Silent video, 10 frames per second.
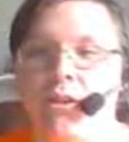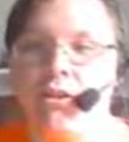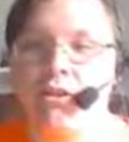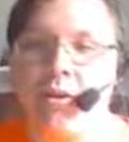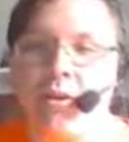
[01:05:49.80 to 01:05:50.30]

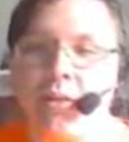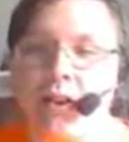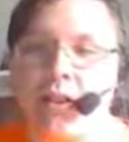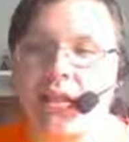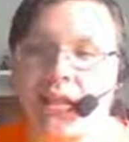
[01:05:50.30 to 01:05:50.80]
She probably
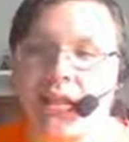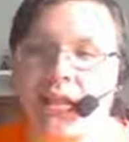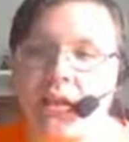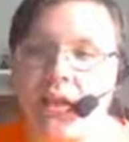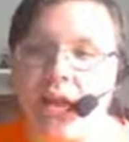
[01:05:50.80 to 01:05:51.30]
at
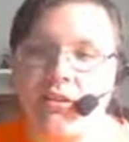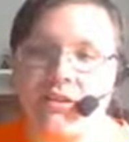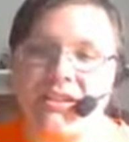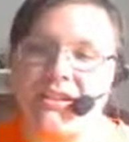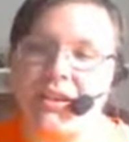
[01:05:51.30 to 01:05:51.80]

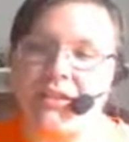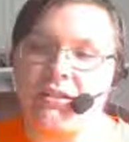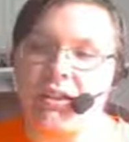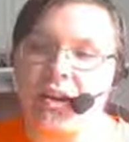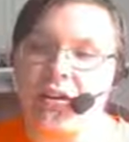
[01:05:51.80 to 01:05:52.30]
detention center
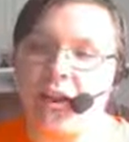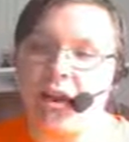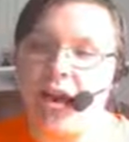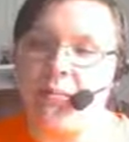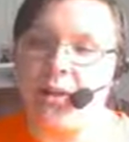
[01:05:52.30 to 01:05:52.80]
now.
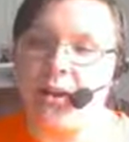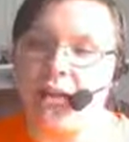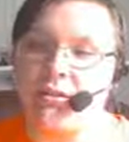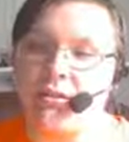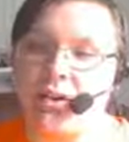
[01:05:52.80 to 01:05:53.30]
I may have
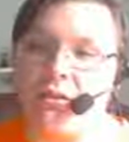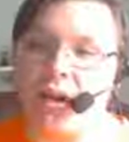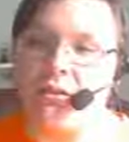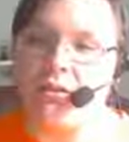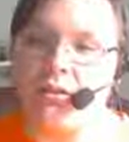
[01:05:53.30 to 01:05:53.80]
to go
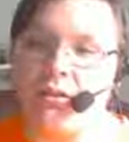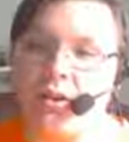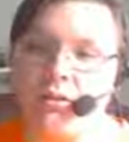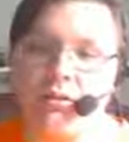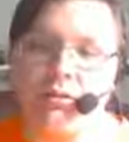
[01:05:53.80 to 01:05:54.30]
down there
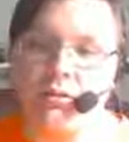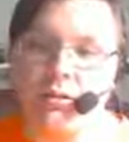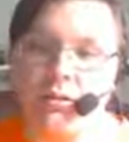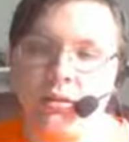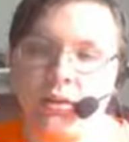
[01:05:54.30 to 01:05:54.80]
later.
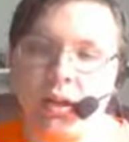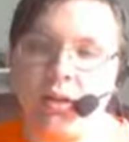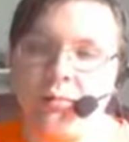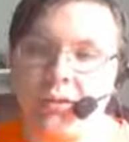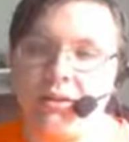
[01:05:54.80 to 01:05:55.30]

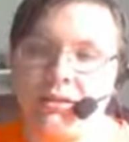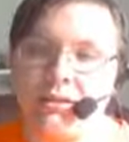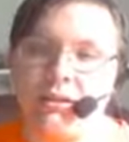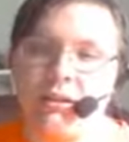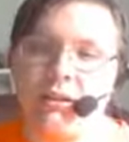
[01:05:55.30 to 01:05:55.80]
Anyways,
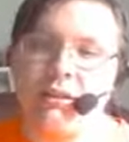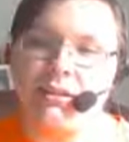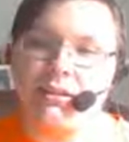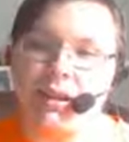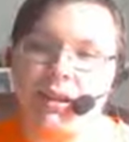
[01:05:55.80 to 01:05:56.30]
this
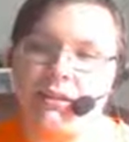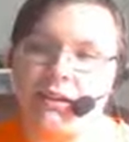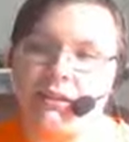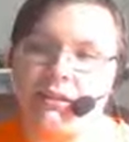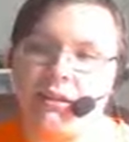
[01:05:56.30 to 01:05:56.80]

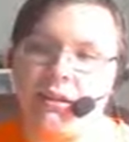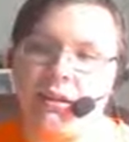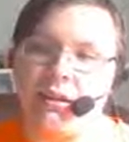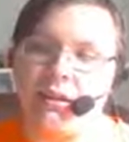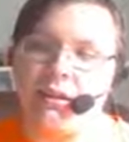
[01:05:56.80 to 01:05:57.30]

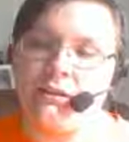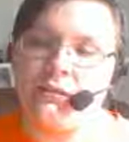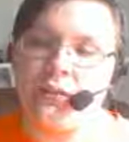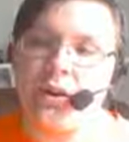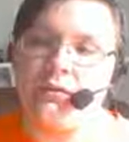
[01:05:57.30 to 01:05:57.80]
is
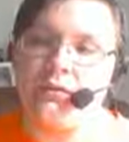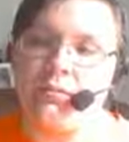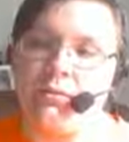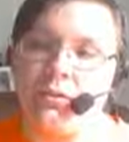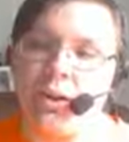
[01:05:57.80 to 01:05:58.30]
far from
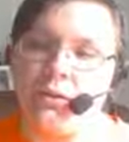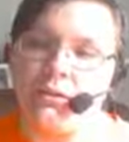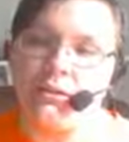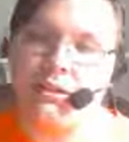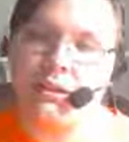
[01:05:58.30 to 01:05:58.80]
closed.
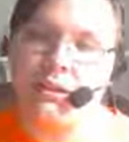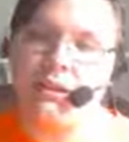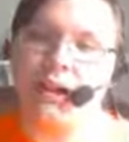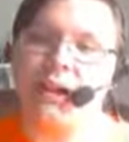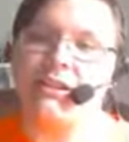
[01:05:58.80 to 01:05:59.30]

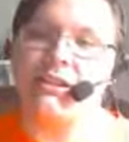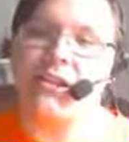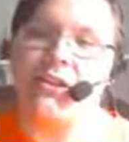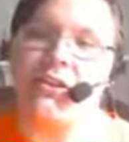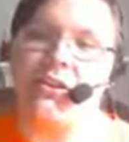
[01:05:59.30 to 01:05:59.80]
Yes,
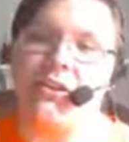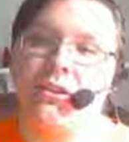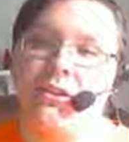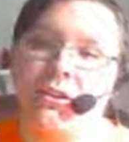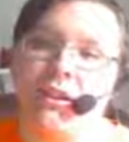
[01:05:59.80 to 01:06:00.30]
sir.
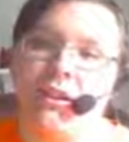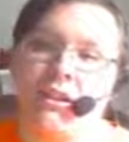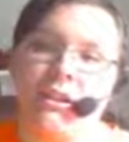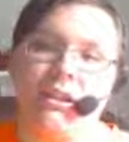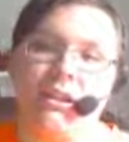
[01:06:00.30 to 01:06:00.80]

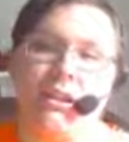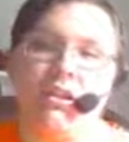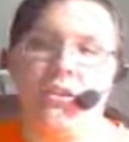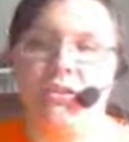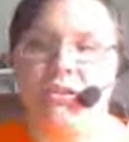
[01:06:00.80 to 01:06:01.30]
You're
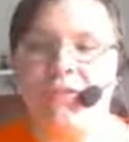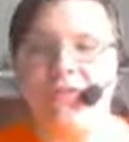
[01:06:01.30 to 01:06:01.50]
going to.